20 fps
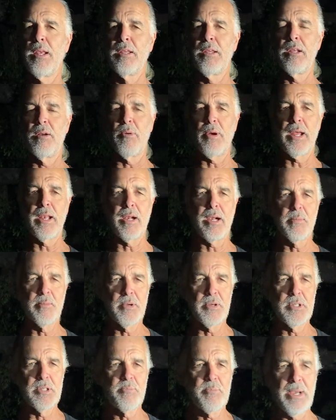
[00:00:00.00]
Your right arm
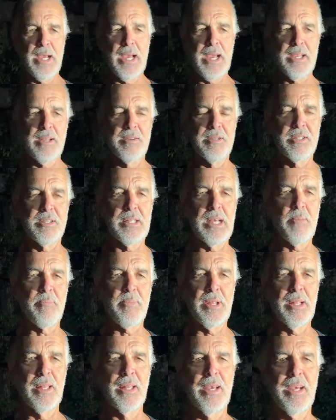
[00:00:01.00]
goes back, you're
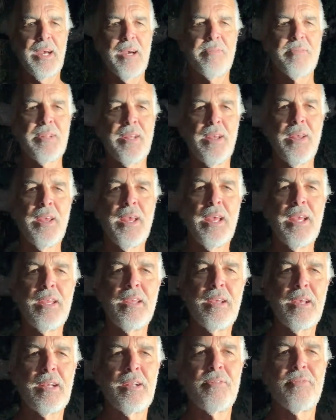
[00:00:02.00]
stepping left.
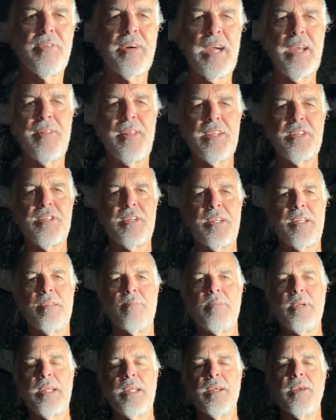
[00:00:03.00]
You're going to find that you're going to
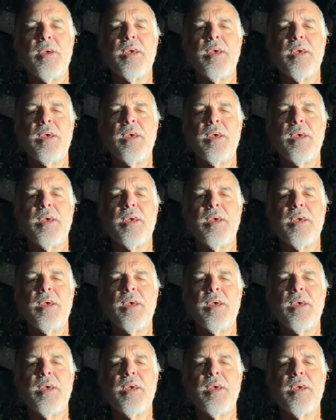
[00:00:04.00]
be,